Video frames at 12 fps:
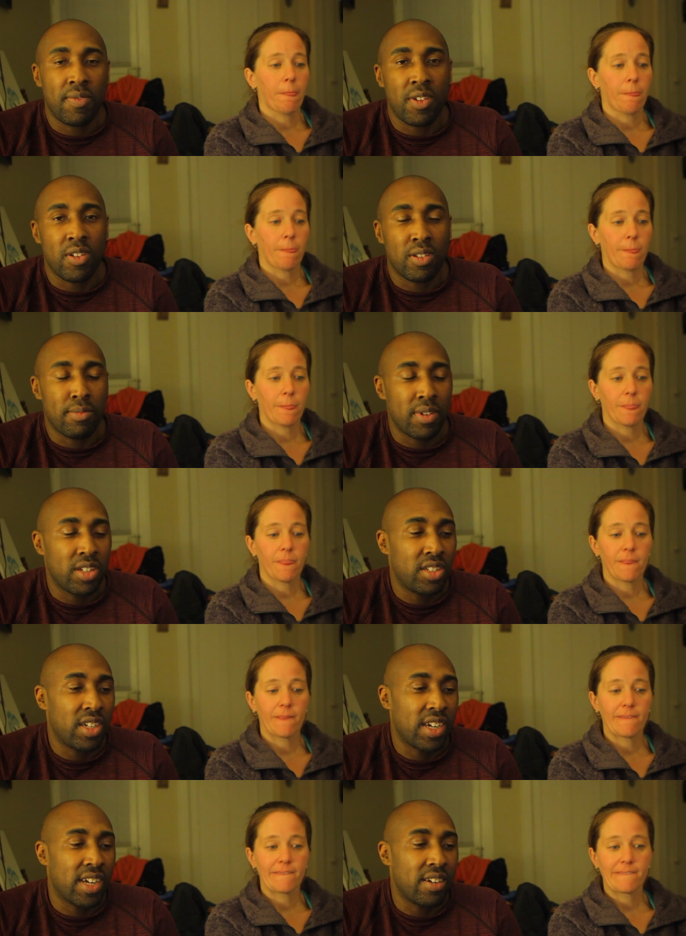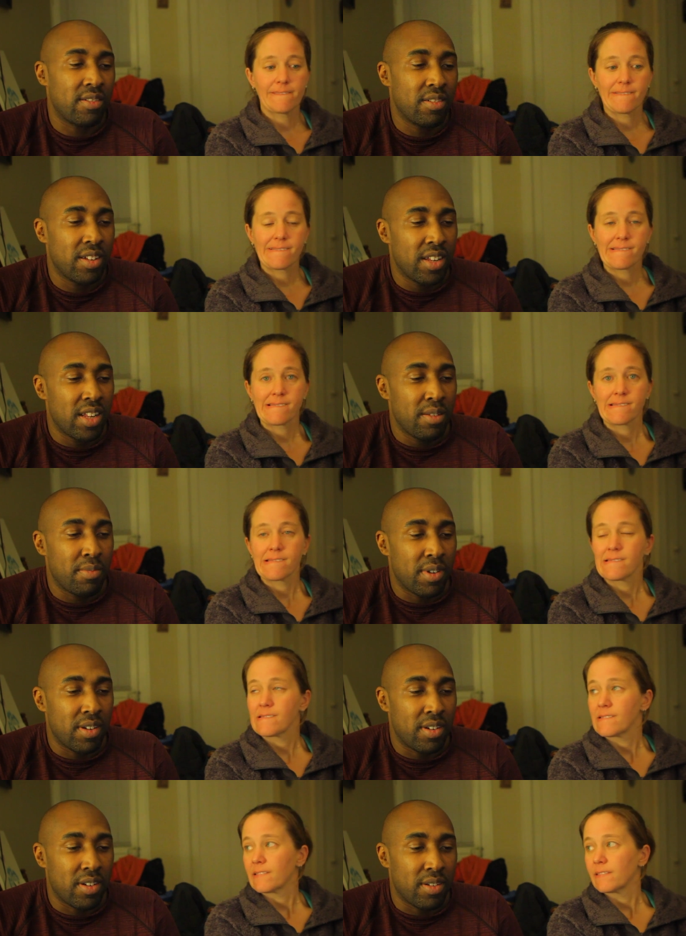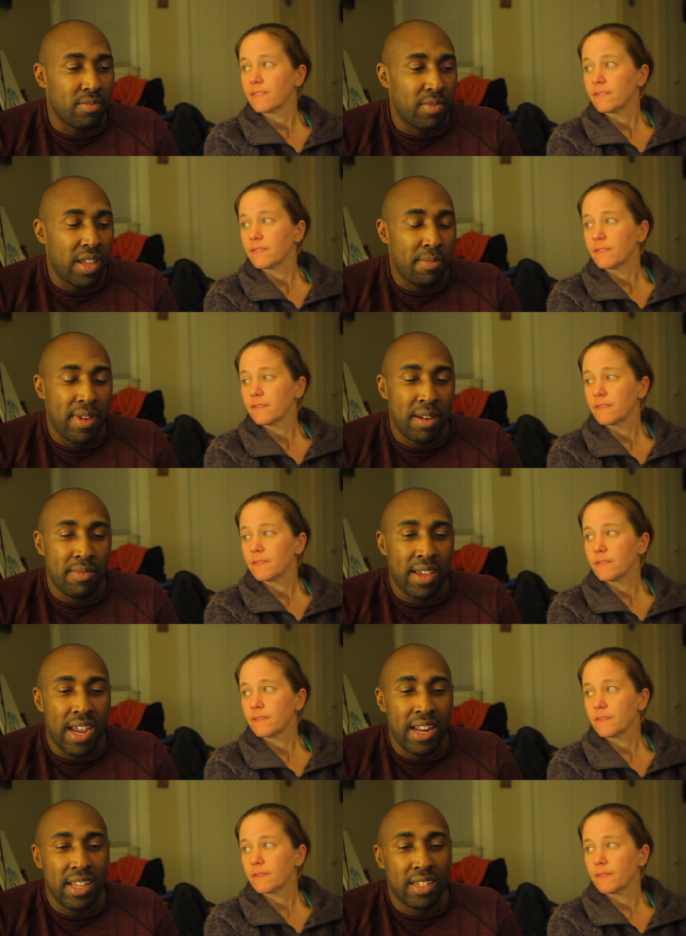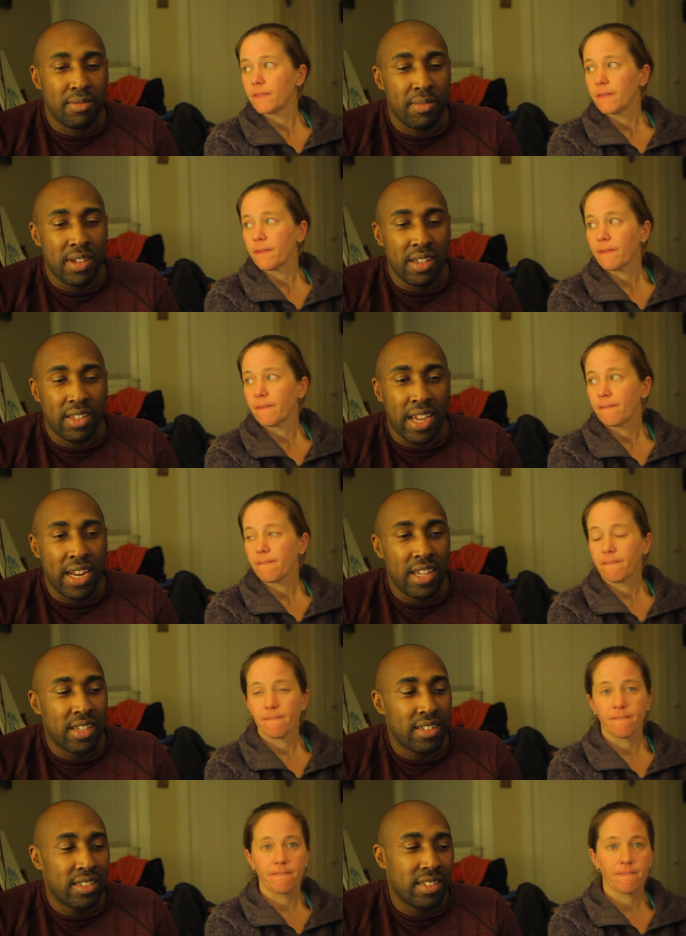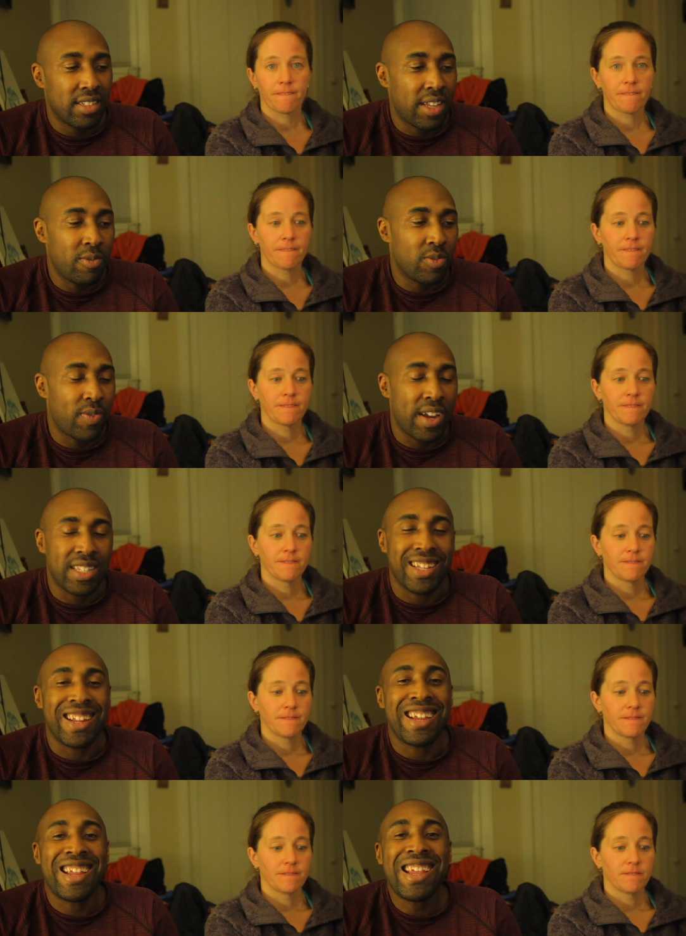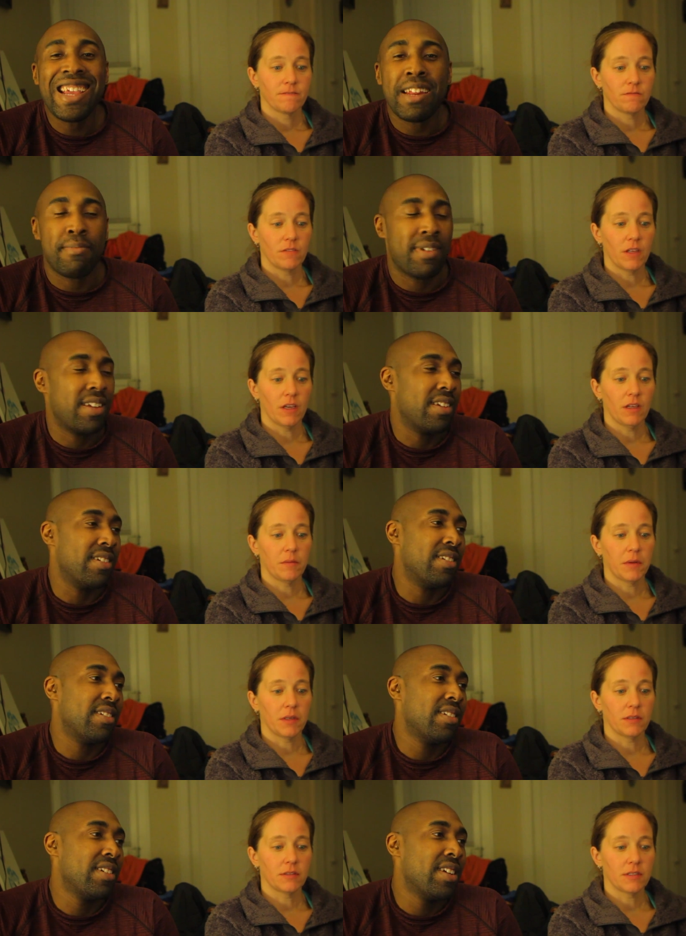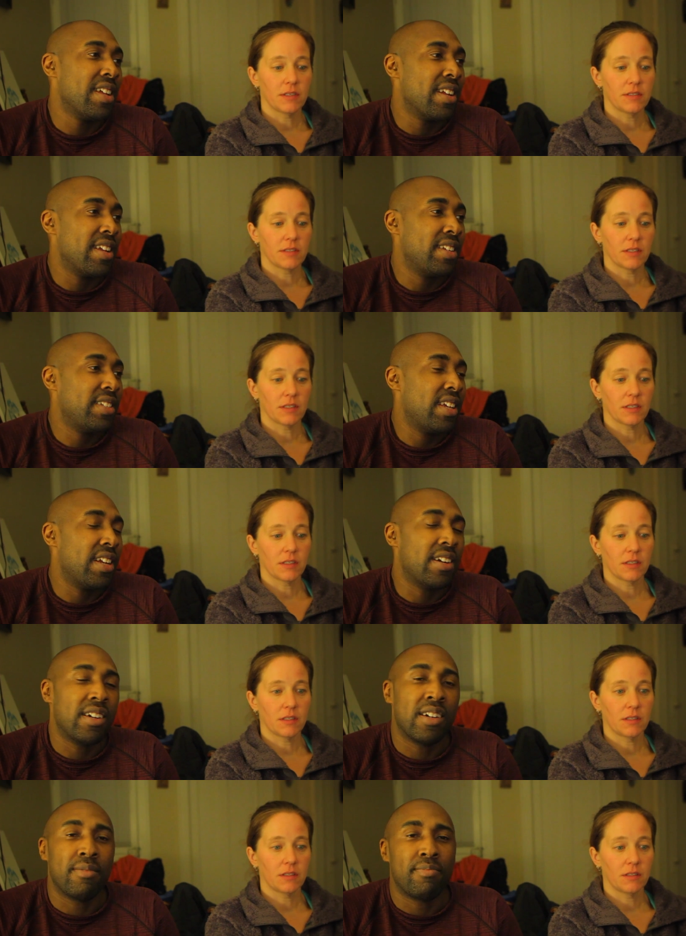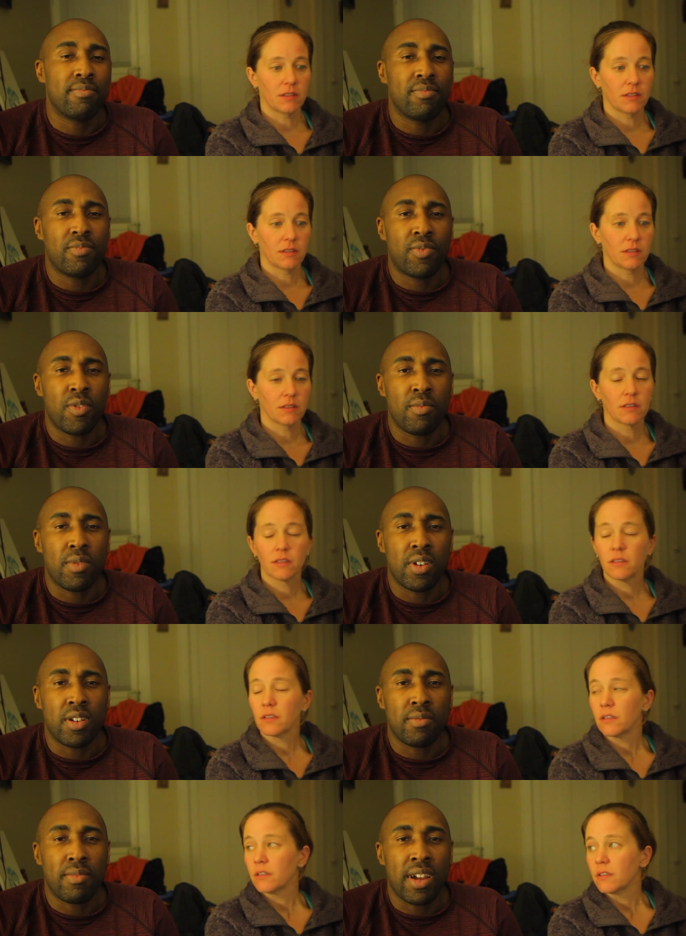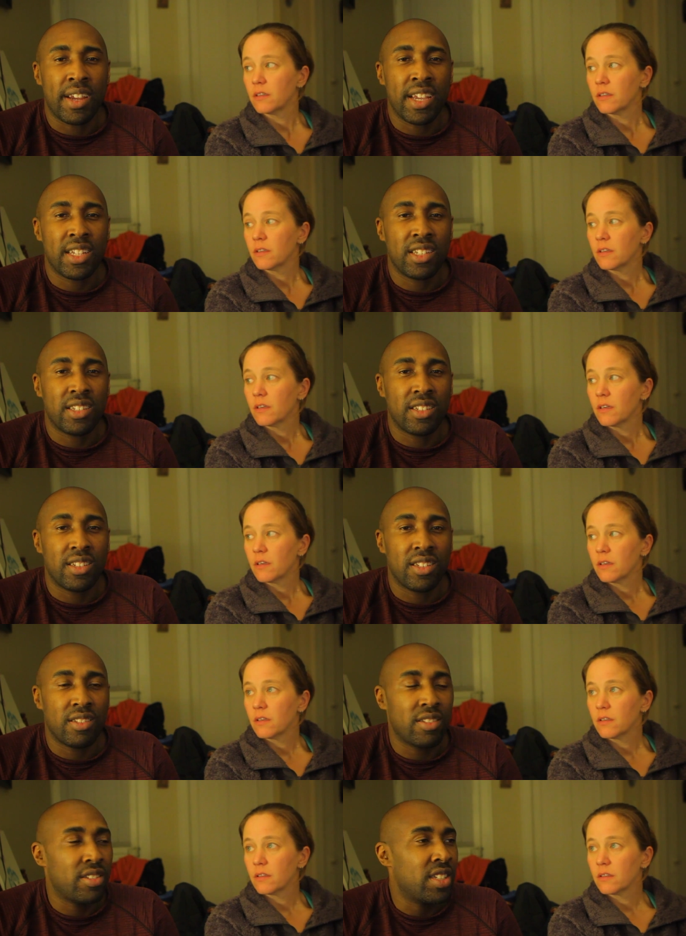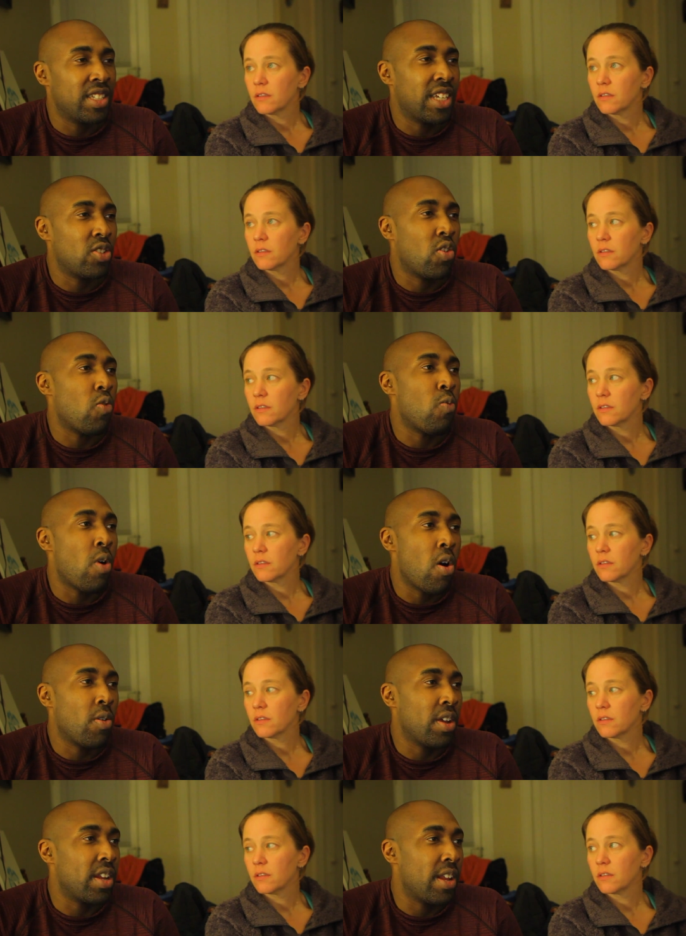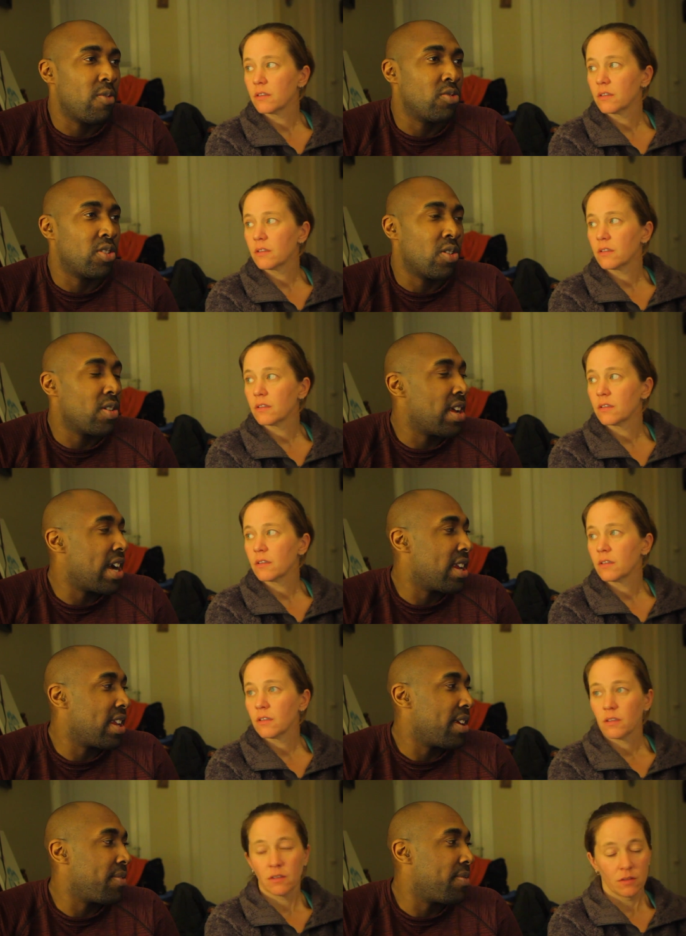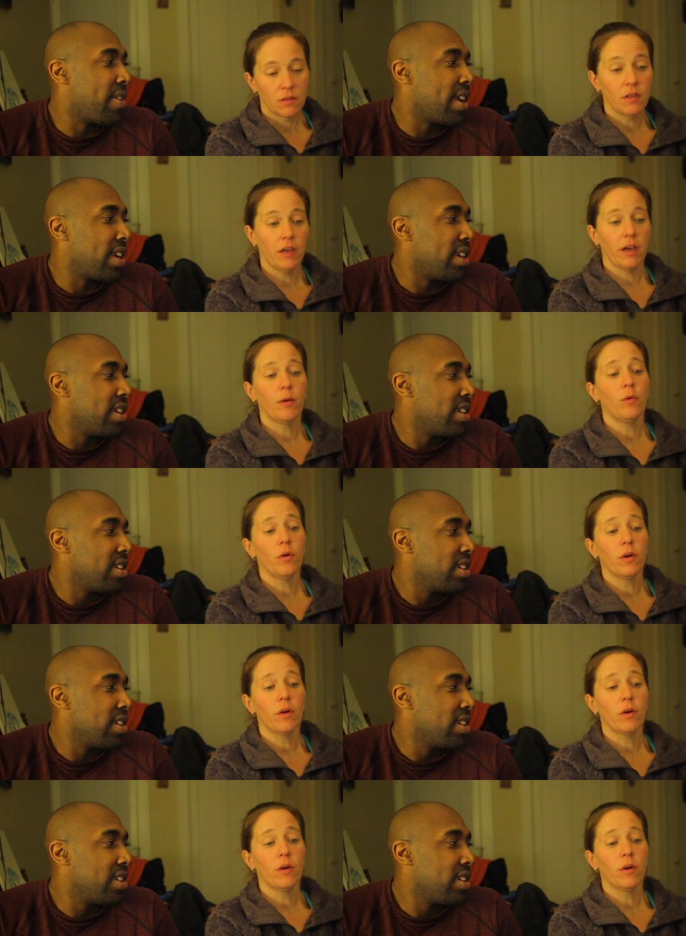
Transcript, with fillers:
Speaker 1: videos I'm gonna check out. But um, yeah, man, them Cadians, man, Cadians, they was fighting to the end, man. Yeah, man,
Speaker 2: sounds. They like said
Speaker 1: um from um I guess since they started walking, they was learning how to like fight. Yeah,
Speaker 2: well,